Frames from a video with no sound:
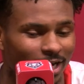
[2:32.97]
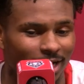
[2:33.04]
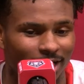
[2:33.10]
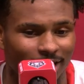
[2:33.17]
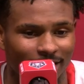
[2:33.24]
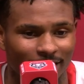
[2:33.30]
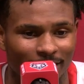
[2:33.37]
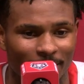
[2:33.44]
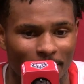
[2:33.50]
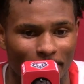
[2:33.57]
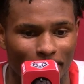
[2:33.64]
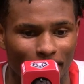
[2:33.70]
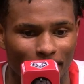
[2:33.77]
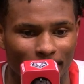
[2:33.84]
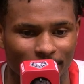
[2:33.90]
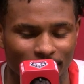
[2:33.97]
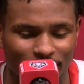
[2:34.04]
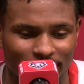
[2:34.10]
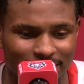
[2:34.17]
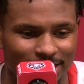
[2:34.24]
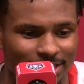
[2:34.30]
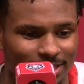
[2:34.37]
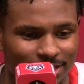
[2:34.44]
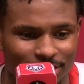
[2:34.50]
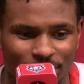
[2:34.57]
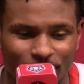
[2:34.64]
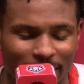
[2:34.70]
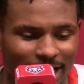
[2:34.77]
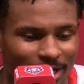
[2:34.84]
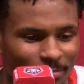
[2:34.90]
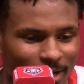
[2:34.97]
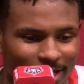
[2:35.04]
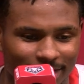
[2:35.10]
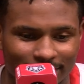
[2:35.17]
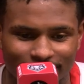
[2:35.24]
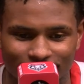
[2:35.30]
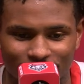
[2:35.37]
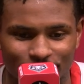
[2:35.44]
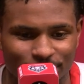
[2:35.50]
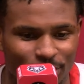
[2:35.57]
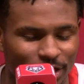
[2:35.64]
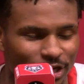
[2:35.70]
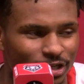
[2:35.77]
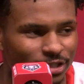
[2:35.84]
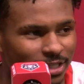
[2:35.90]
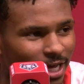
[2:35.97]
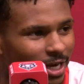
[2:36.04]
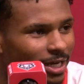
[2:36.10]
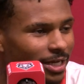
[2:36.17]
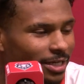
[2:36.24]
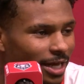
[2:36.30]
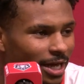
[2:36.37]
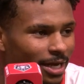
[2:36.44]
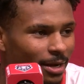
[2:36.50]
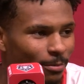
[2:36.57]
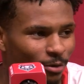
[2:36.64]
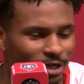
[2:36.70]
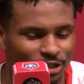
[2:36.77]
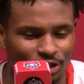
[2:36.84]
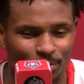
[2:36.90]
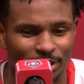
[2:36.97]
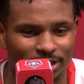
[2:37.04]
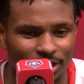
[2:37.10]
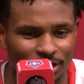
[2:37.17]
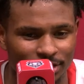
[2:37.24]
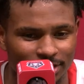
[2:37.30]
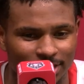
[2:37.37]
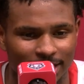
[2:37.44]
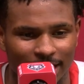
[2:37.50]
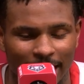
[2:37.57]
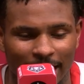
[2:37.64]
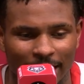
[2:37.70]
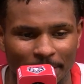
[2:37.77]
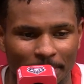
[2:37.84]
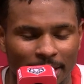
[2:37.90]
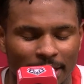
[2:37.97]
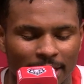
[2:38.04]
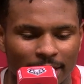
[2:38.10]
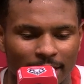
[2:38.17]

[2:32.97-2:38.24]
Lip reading: You know, because he's just so animated, you know, so energetic, and brings so much energy to the game.